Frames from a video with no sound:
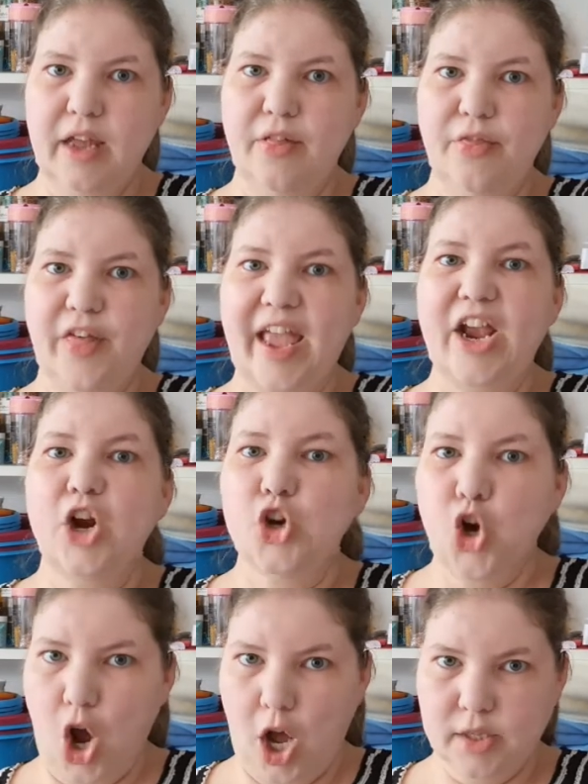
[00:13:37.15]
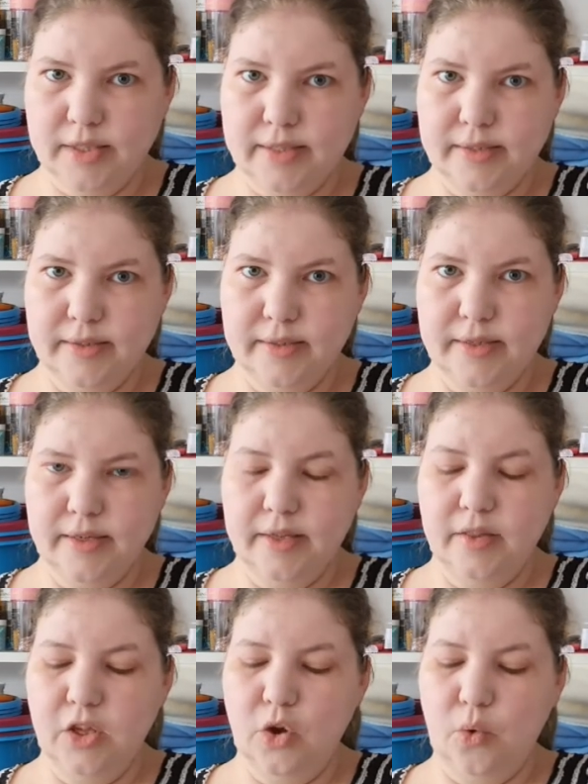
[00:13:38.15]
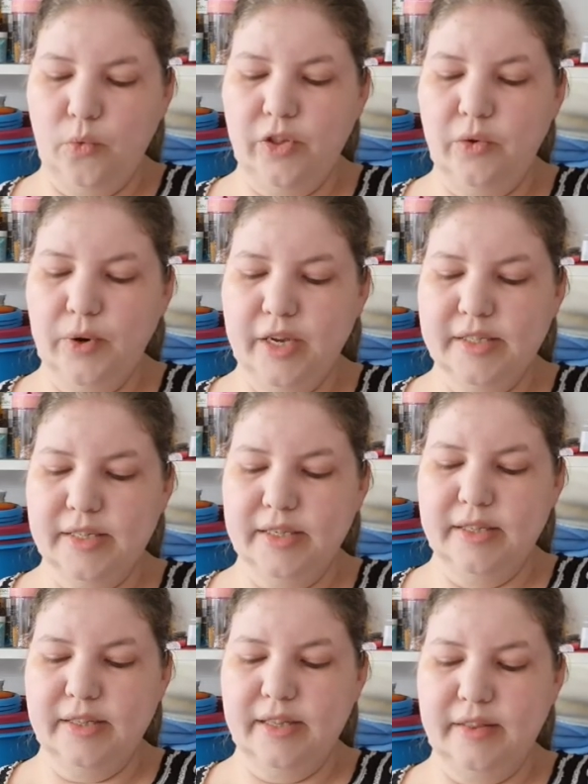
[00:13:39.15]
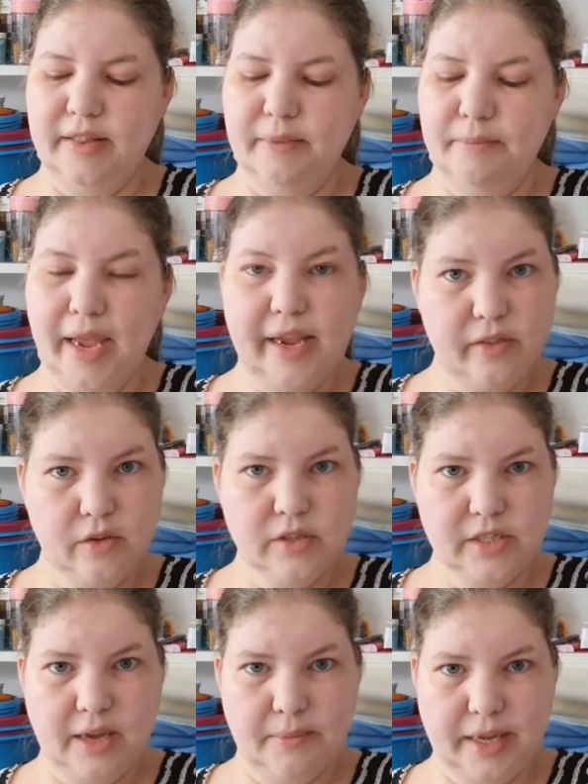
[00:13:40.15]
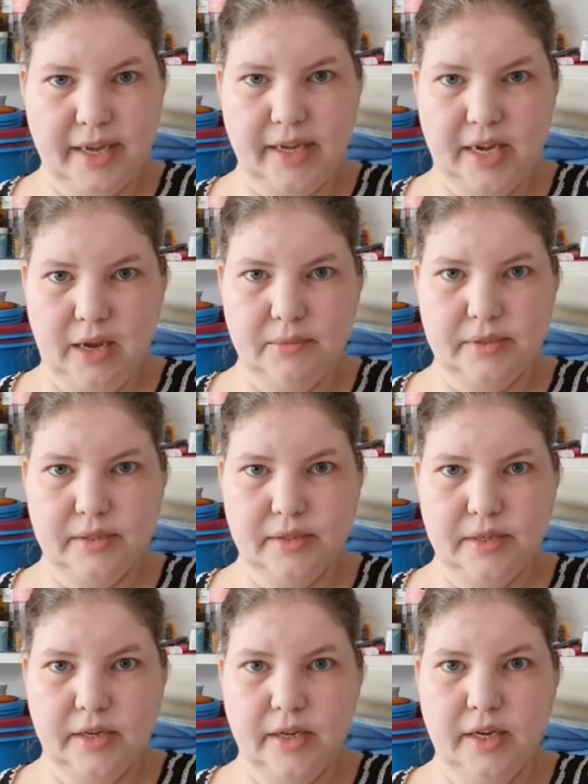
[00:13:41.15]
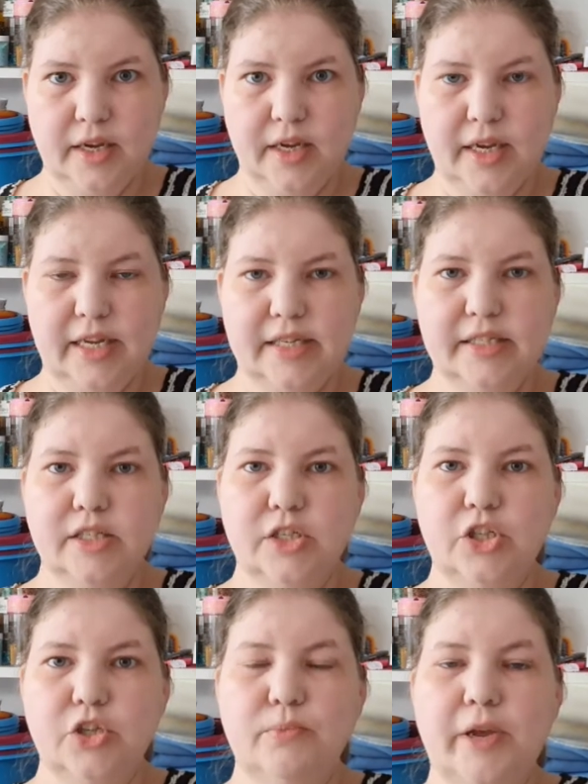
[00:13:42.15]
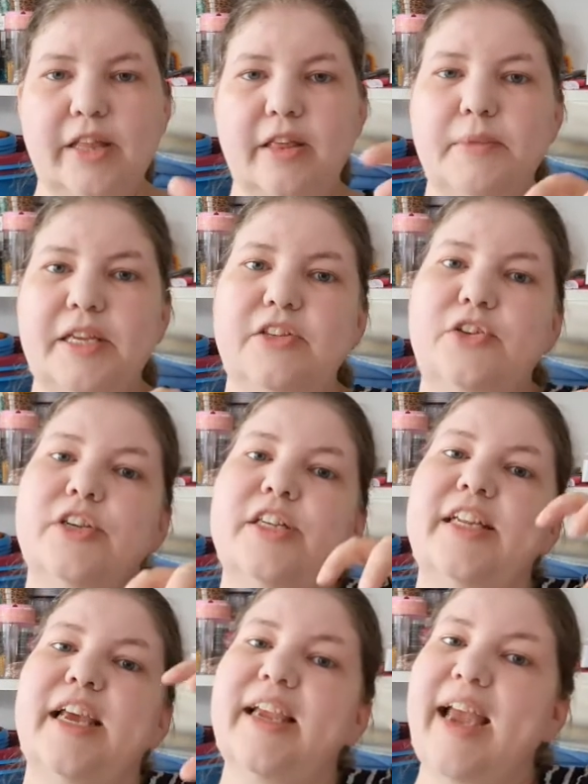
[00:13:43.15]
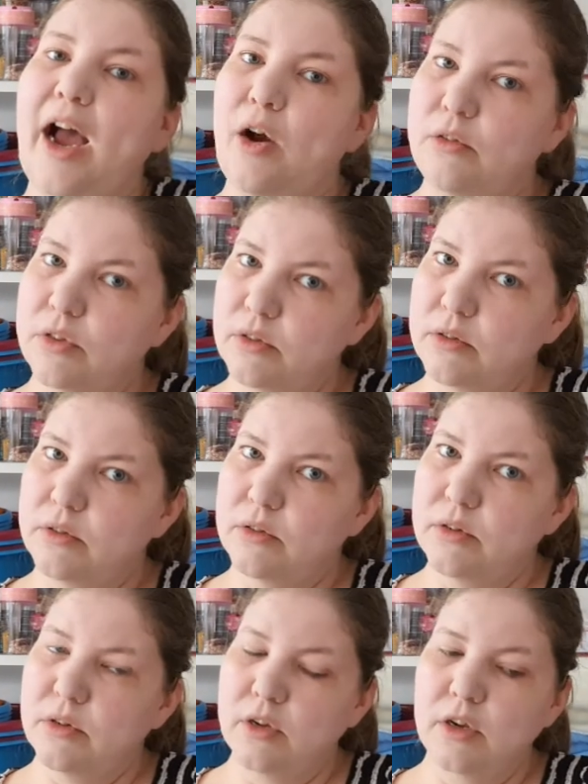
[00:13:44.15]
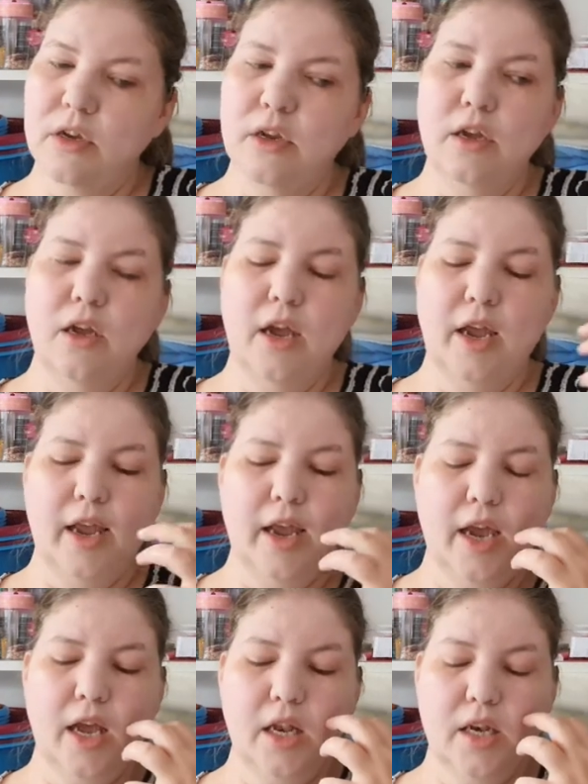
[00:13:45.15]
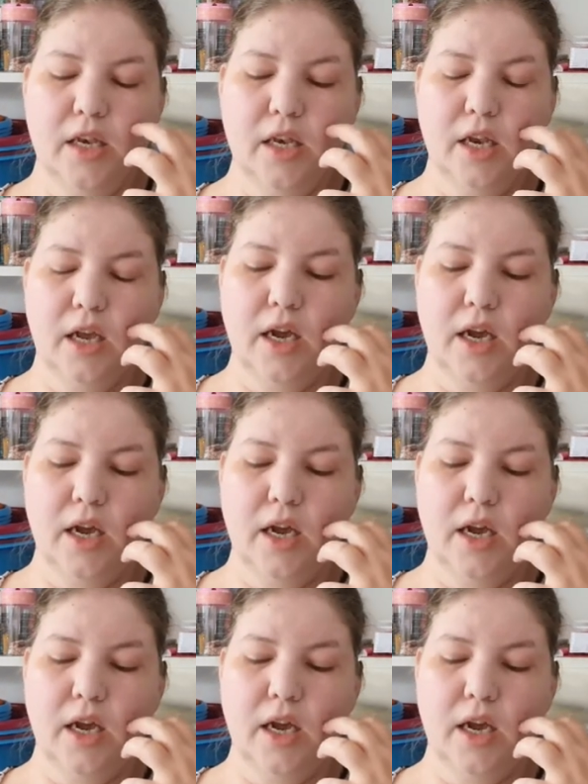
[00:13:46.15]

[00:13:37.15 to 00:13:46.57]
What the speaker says: They are not. The only reason that they make those cupcake cups is to make them easier to take out, and